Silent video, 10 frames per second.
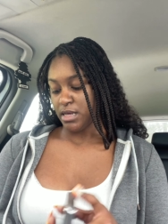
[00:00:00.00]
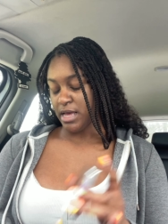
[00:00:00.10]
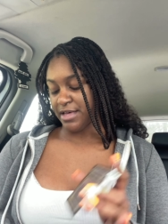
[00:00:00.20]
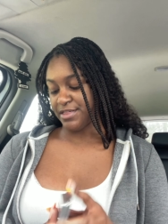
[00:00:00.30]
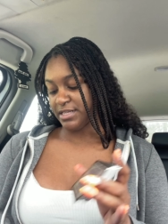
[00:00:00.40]

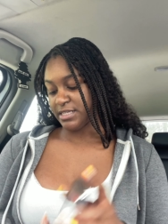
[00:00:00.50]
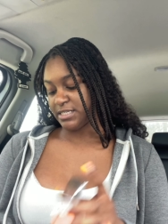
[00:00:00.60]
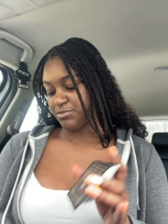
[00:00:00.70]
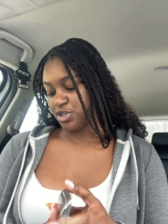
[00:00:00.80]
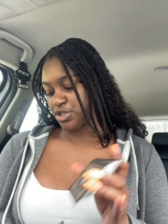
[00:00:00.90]
I think
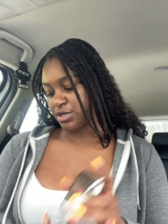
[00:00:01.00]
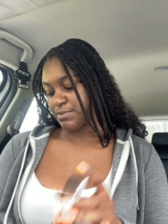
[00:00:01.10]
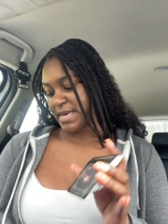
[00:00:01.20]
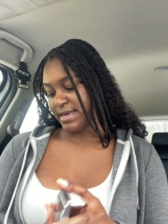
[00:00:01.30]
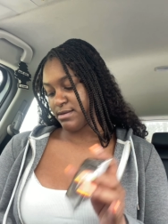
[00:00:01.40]
this mature
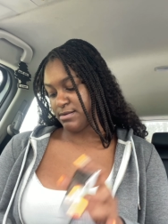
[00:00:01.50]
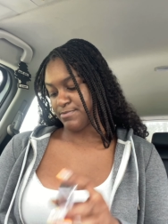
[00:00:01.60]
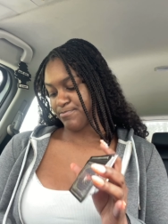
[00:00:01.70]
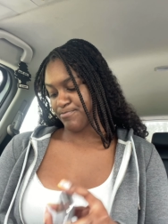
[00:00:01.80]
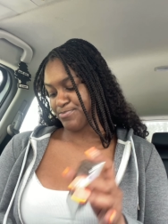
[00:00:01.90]
man,
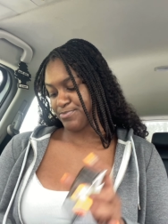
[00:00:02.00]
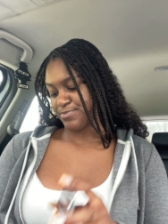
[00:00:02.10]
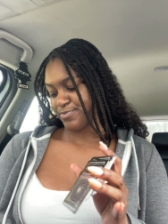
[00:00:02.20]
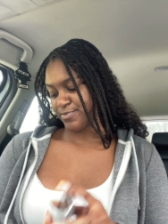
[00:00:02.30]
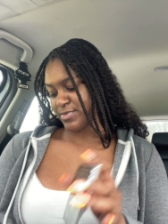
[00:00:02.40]

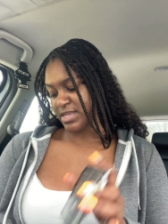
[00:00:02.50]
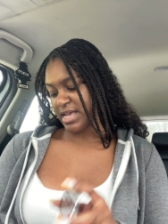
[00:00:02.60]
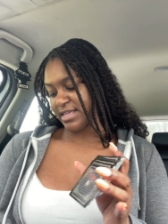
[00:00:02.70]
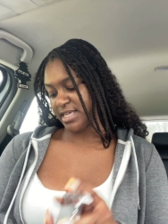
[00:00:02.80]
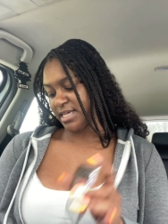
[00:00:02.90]

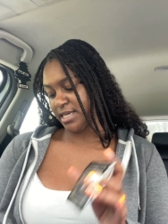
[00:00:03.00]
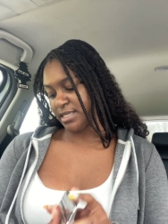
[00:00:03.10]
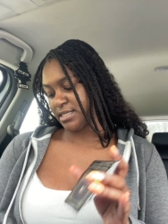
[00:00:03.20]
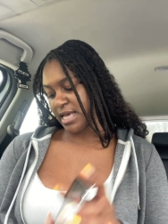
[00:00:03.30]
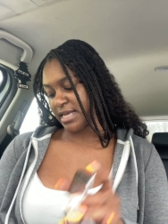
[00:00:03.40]
I think
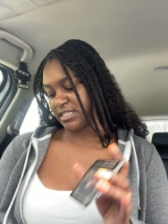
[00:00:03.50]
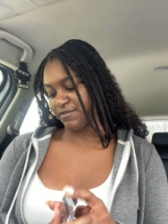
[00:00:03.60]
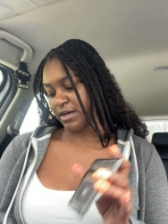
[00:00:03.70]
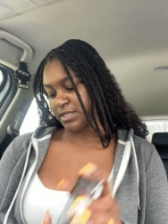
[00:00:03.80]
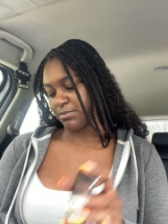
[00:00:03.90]
he has
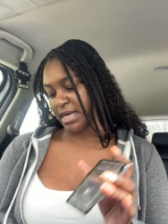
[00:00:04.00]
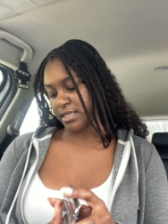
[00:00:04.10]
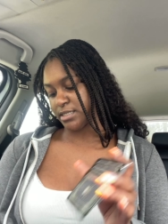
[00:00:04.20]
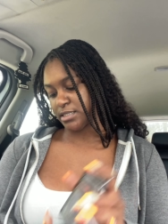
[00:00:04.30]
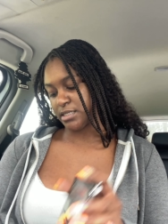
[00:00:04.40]
found a
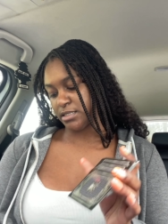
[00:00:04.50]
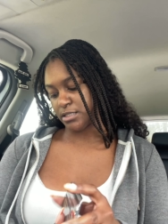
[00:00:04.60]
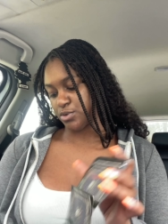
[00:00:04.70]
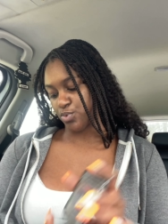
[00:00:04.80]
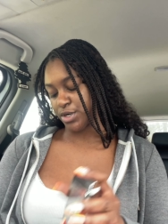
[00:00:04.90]
balance in
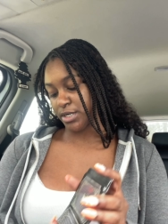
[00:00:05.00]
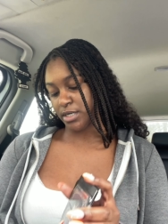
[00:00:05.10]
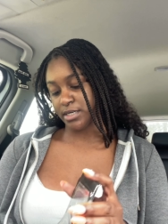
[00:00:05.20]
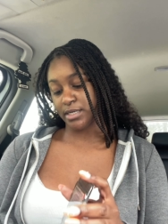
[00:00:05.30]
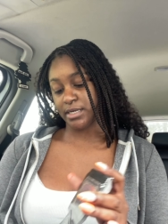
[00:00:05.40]
his
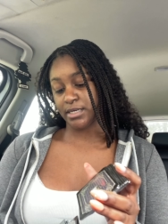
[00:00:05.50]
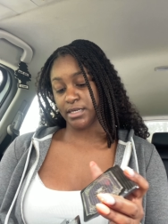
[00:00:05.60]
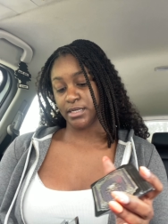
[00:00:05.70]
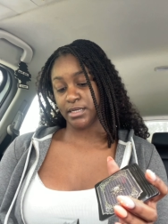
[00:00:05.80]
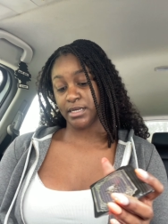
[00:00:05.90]
work
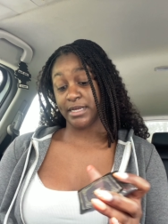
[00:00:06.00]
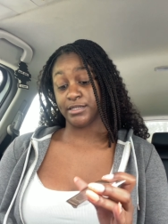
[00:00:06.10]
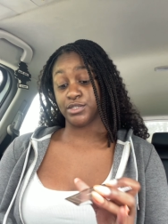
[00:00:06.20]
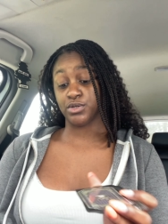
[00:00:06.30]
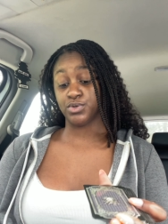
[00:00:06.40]

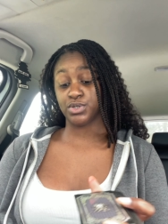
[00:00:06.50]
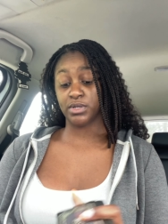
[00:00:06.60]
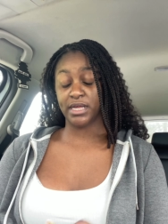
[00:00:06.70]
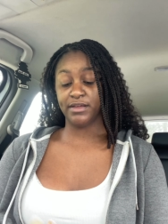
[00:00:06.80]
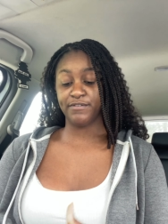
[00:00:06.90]
and social
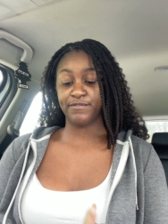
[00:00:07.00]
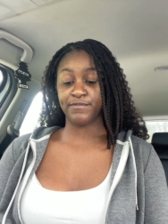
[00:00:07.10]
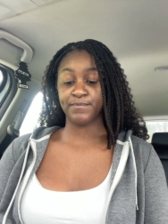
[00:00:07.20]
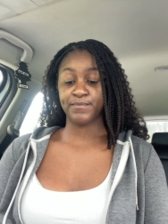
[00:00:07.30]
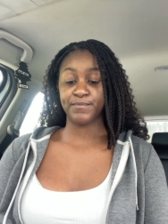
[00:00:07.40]
life.
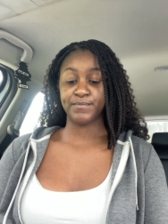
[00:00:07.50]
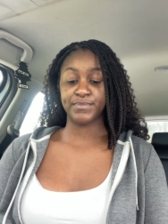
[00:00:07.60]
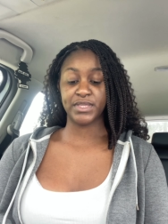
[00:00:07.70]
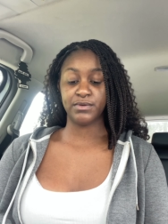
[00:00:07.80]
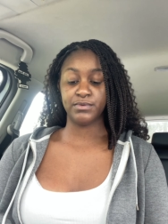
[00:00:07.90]

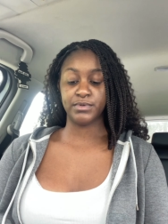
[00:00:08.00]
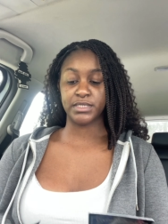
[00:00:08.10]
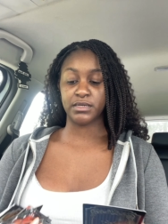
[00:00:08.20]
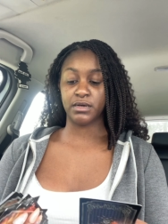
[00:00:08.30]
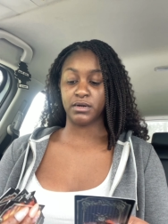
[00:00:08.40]

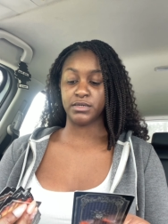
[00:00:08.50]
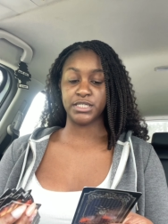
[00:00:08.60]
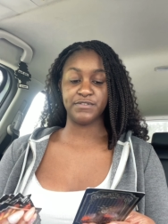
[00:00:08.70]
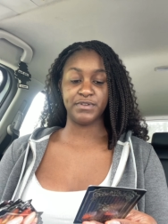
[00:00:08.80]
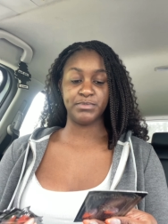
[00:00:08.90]
What's card
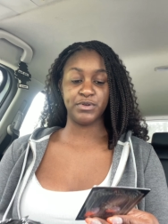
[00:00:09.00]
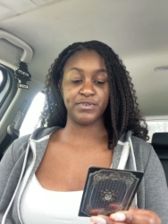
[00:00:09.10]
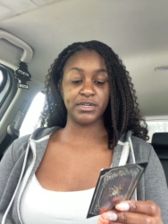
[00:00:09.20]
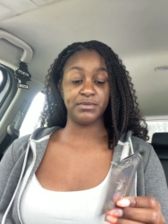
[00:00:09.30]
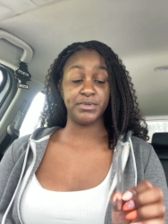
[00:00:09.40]
just flipped over?
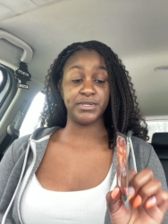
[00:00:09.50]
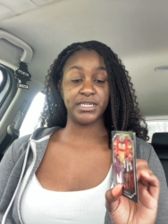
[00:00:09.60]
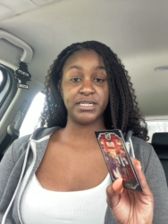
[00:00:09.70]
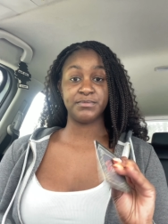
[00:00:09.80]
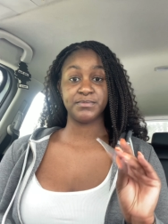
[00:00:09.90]
Community.